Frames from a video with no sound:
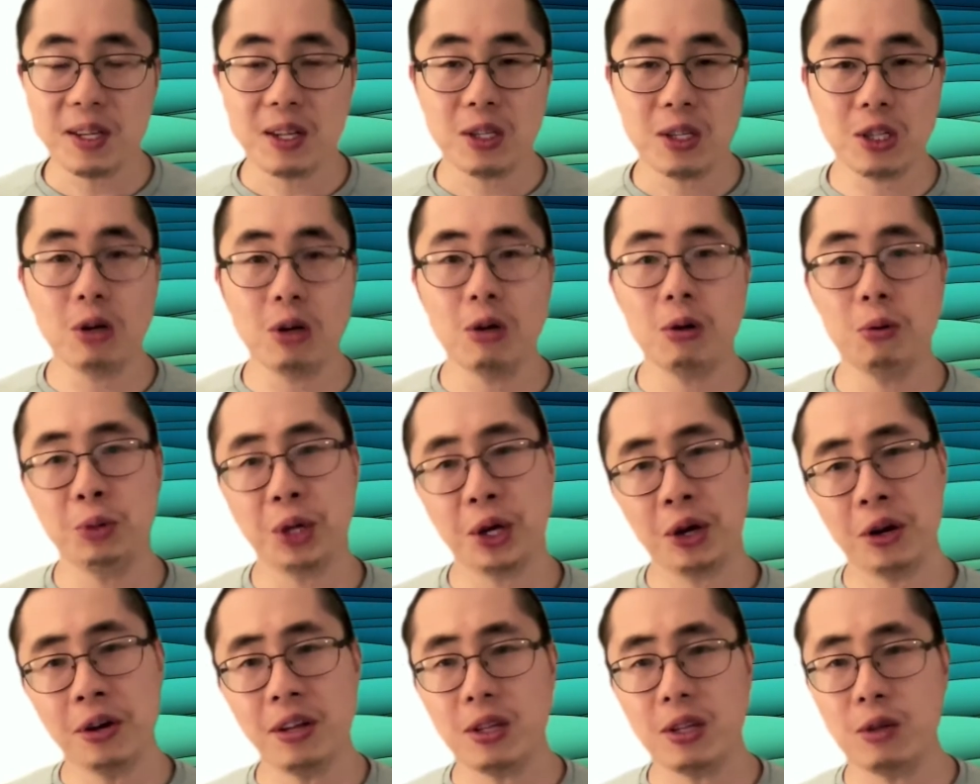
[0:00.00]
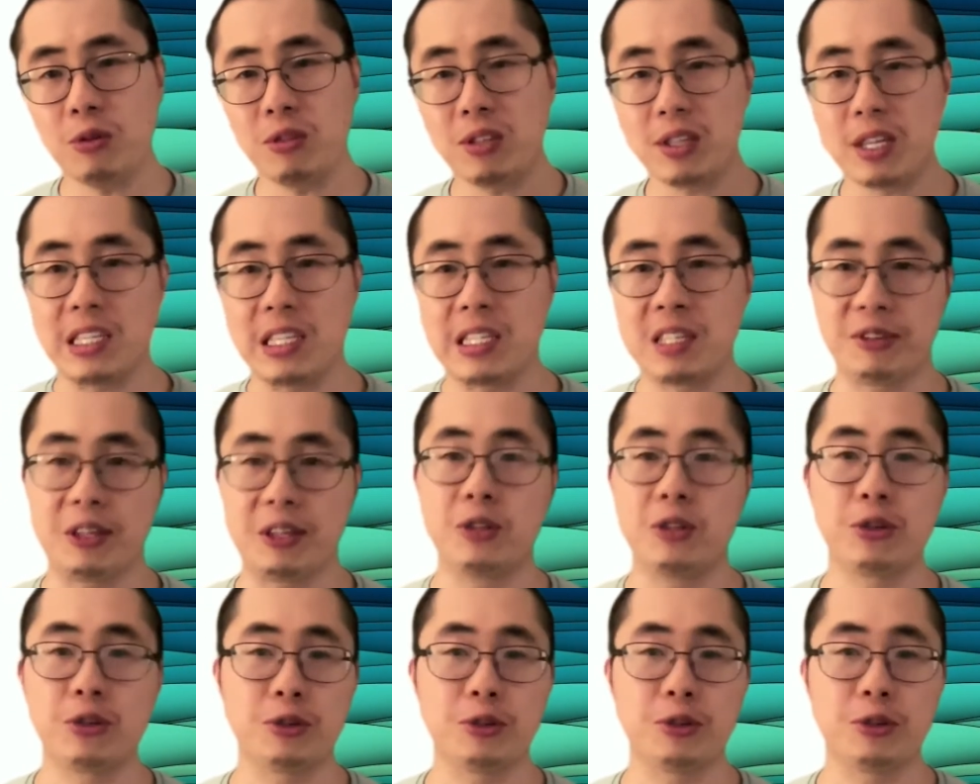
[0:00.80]
So we currently use these
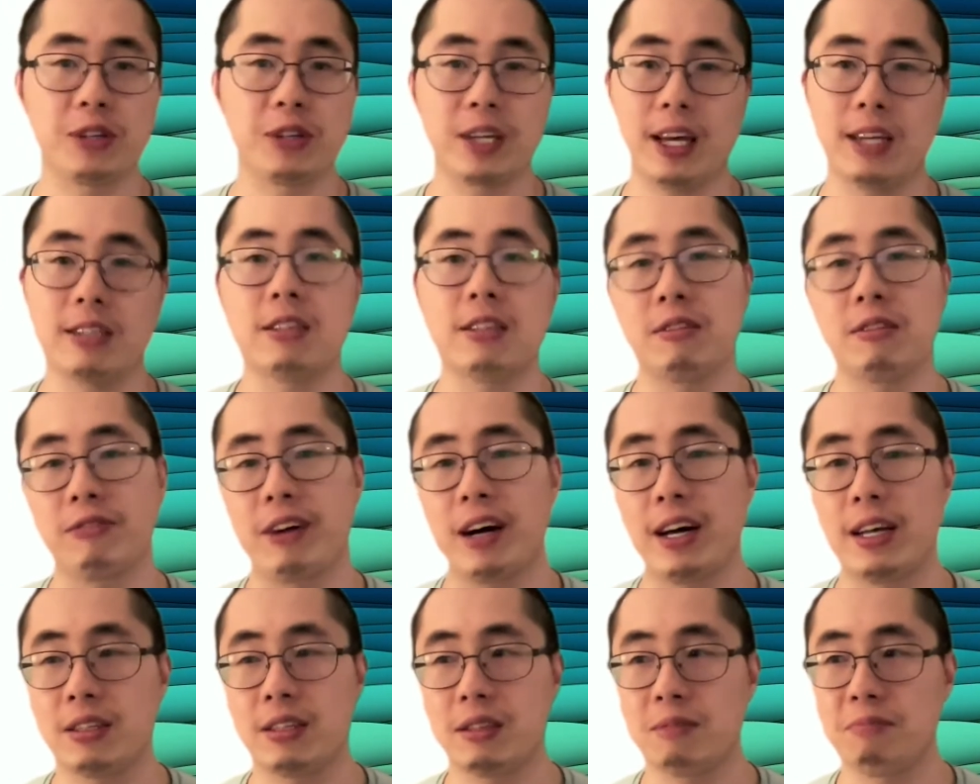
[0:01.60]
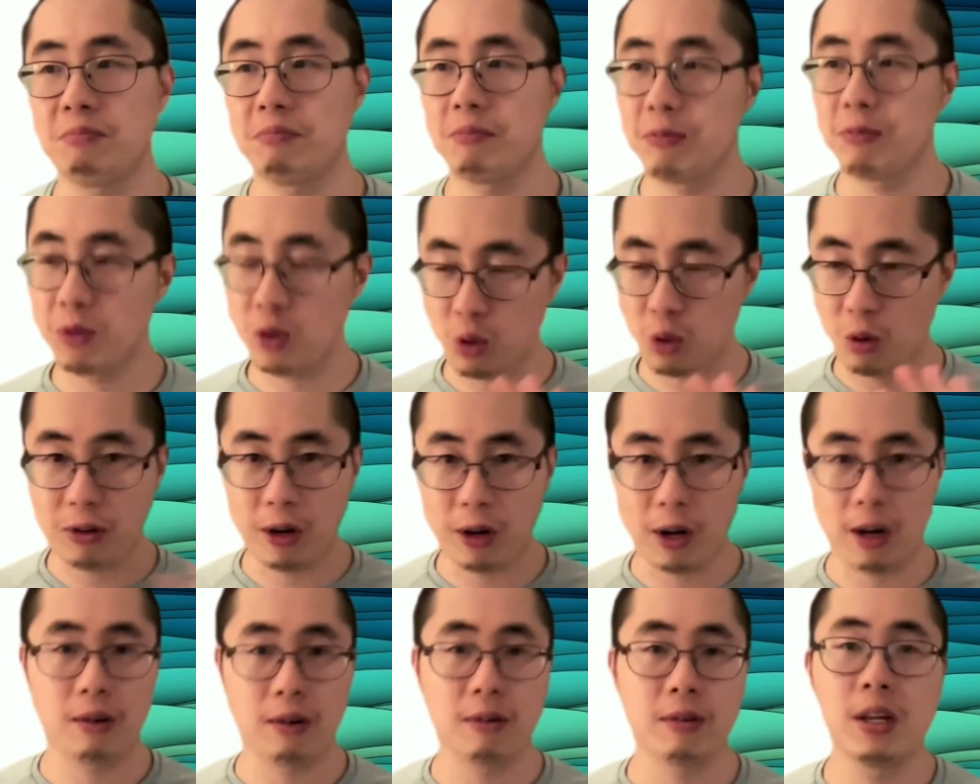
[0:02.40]
features to guess the device so
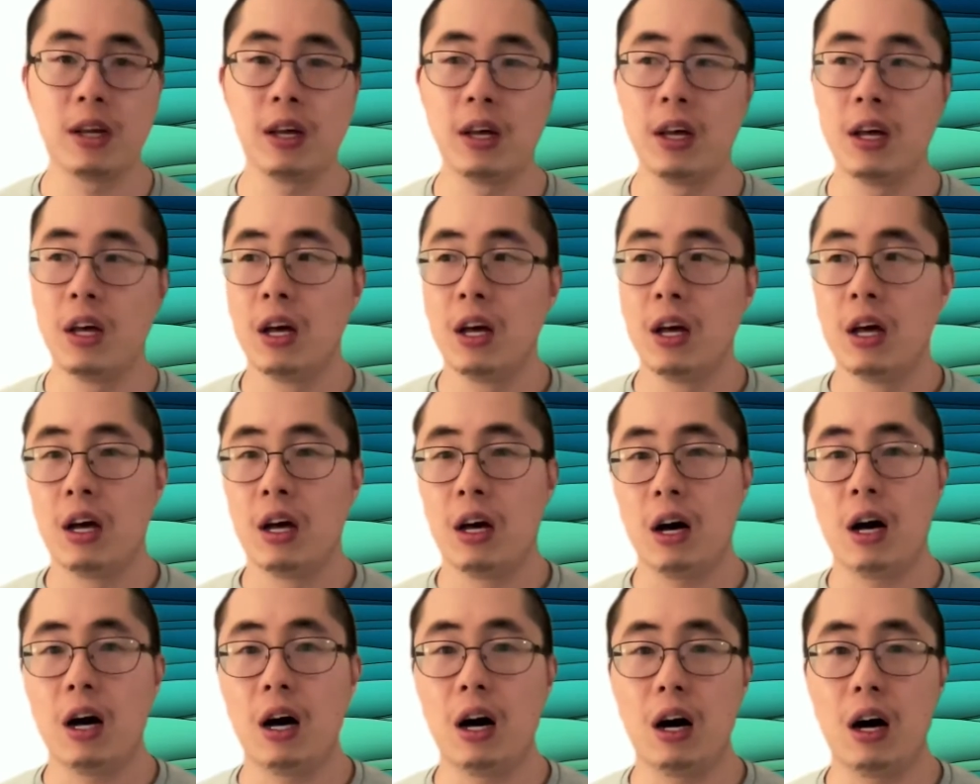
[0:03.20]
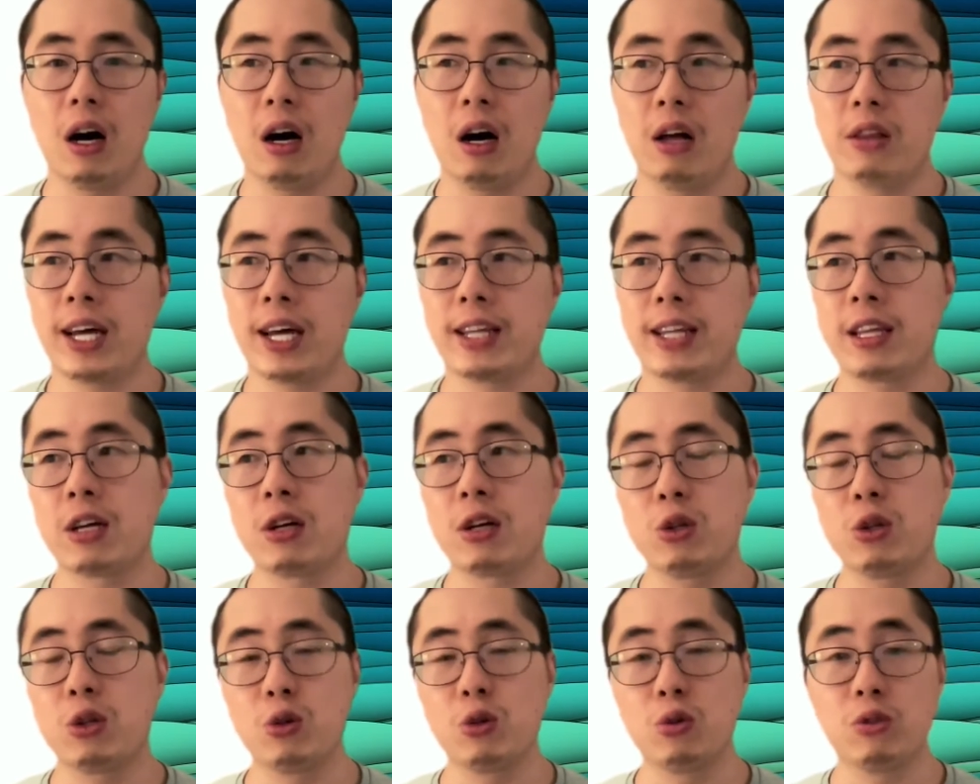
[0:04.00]
far. That
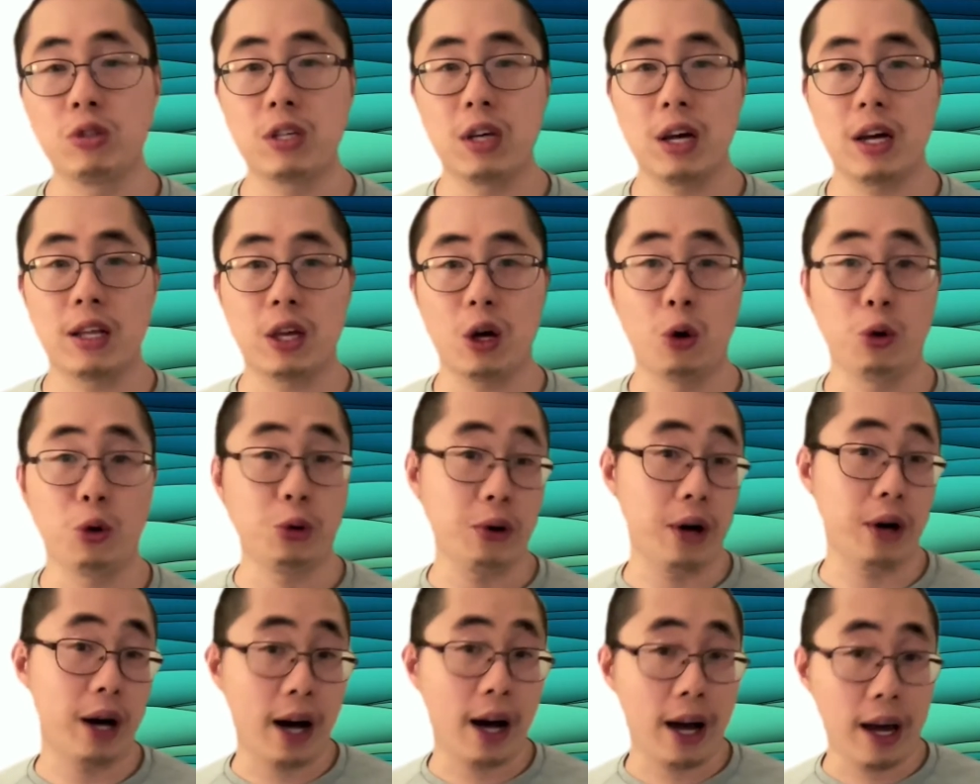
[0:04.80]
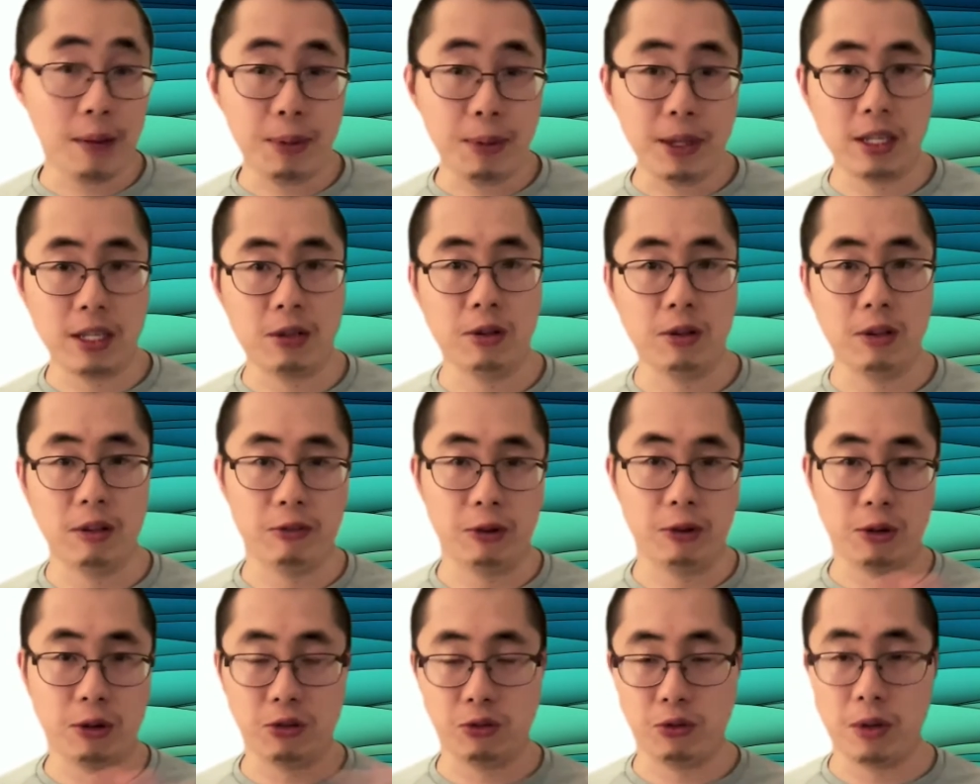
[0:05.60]
includes the OUI, basically
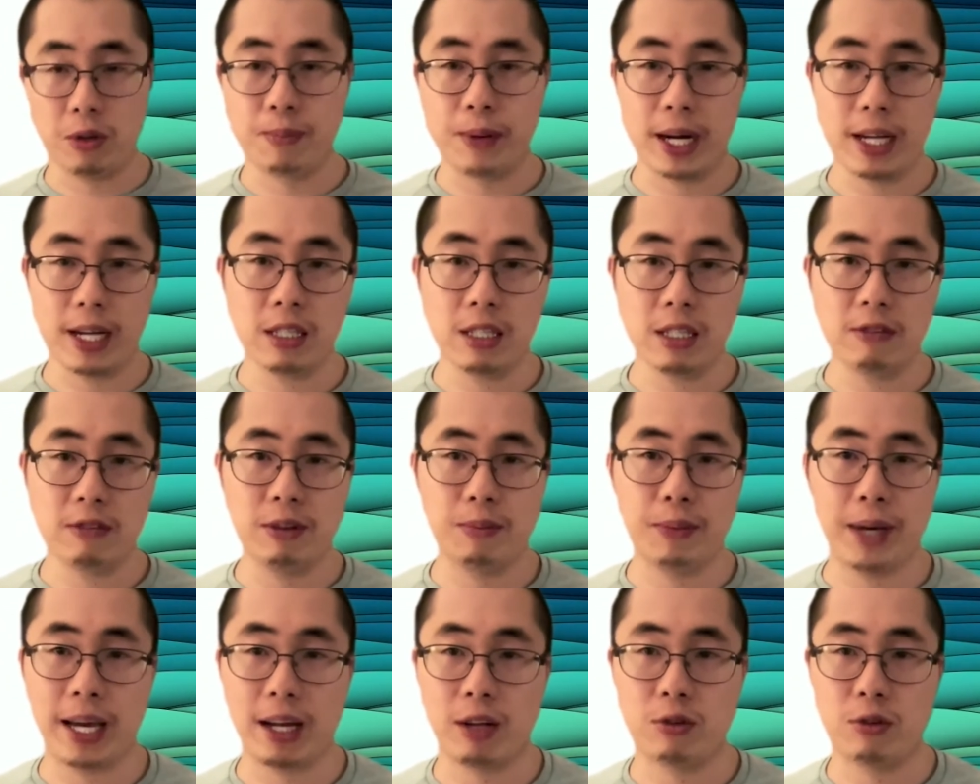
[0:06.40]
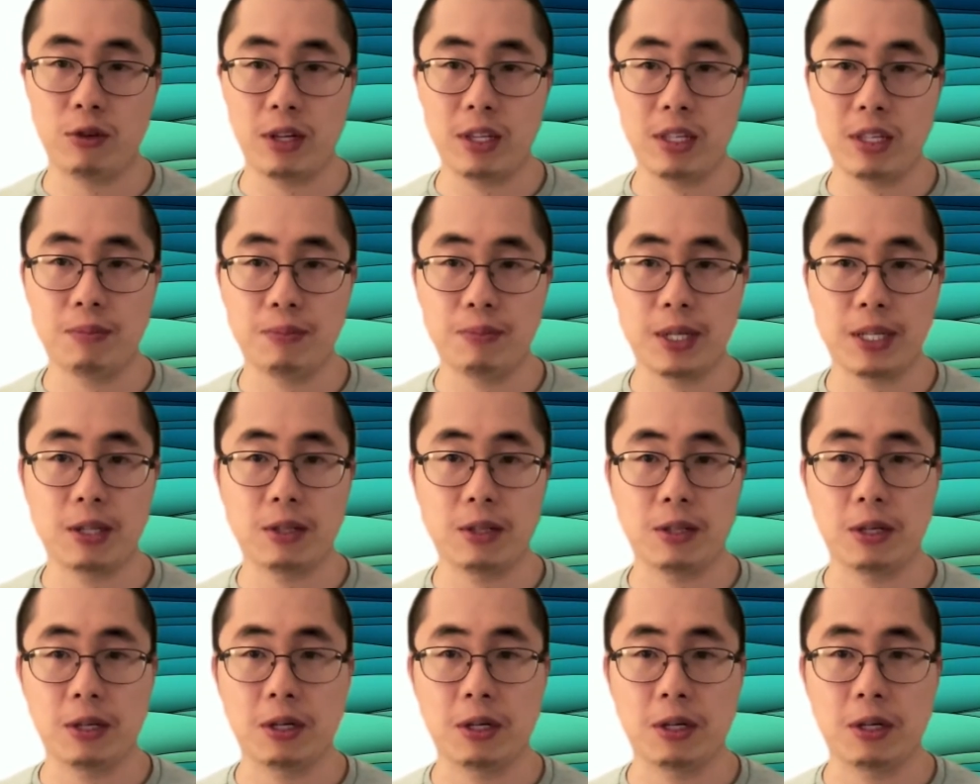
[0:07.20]
the first 3 bytes of the MAC address, but